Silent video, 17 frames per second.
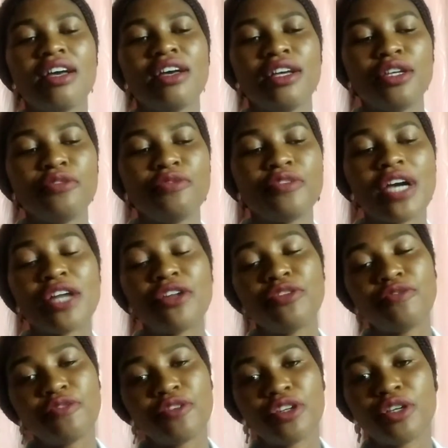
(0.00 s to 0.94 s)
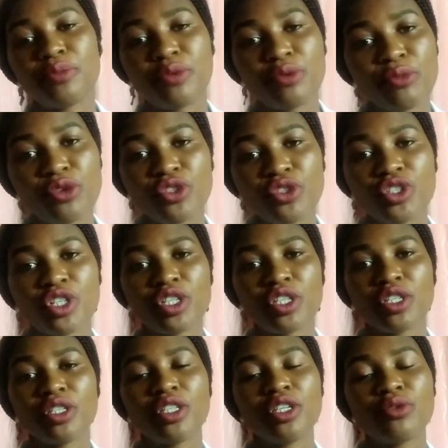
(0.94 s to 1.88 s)
if you are due for the
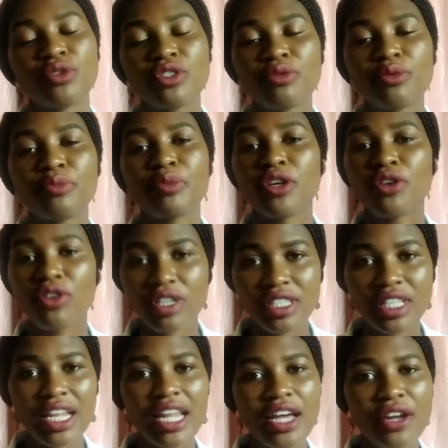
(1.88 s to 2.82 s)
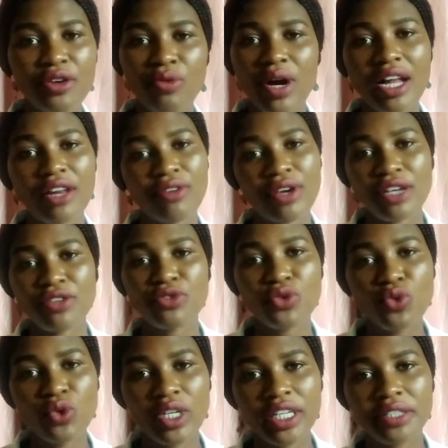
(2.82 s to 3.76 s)
promotion, they will still be paying your salary while you are
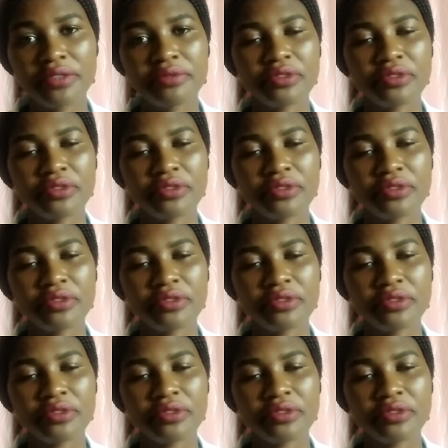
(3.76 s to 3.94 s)
schooling.